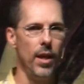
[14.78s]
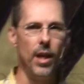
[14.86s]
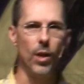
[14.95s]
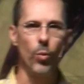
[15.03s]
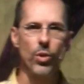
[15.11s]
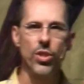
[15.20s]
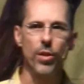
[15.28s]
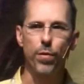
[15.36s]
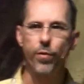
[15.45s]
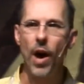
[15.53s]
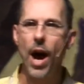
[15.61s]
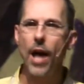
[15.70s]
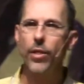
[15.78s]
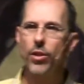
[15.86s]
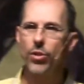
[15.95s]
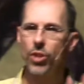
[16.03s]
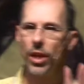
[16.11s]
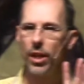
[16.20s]
It was the
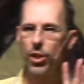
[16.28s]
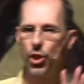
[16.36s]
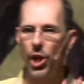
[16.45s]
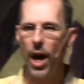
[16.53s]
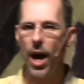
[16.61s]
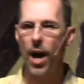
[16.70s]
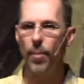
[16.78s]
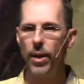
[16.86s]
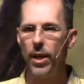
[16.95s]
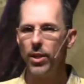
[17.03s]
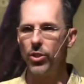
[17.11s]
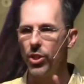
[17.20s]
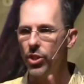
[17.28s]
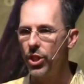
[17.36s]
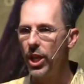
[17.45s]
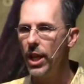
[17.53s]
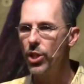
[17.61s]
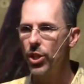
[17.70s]
father's job to
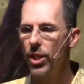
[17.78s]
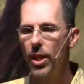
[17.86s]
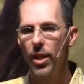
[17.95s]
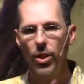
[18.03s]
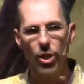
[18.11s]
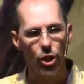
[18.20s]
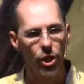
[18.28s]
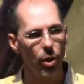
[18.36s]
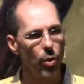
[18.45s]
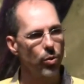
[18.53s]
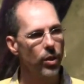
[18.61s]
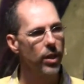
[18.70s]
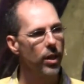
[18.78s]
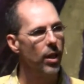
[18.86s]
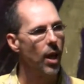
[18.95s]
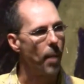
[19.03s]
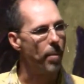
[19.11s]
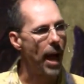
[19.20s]
teach the children
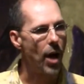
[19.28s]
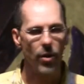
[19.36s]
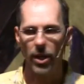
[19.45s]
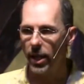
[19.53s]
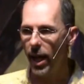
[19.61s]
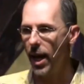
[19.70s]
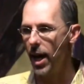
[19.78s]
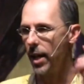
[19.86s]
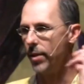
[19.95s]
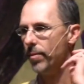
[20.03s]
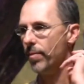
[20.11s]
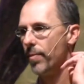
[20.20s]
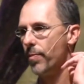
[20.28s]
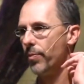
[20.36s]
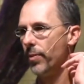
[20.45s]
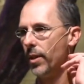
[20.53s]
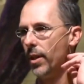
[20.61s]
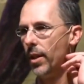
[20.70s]
about God.
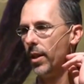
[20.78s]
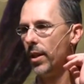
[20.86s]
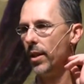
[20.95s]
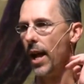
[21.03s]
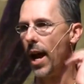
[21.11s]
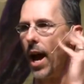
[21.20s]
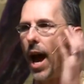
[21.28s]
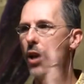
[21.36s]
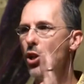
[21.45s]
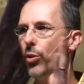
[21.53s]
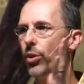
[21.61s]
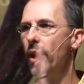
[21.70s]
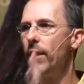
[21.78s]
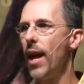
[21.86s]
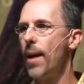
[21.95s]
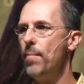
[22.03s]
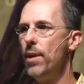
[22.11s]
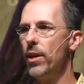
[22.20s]
Now, how do you think
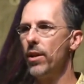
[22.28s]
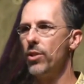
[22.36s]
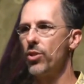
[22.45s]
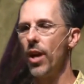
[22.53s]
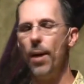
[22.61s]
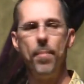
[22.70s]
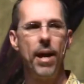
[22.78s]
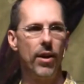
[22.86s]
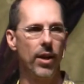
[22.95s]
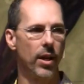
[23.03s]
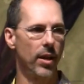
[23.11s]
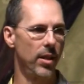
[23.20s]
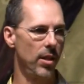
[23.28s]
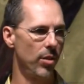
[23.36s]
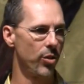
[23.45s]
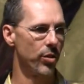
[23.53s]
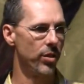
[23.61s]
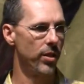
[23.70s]
that mirrors American
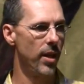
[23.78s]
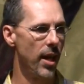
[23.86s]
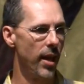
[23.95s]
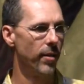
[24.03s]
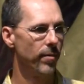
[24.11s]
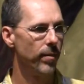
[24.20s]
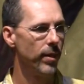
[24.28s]
culture today?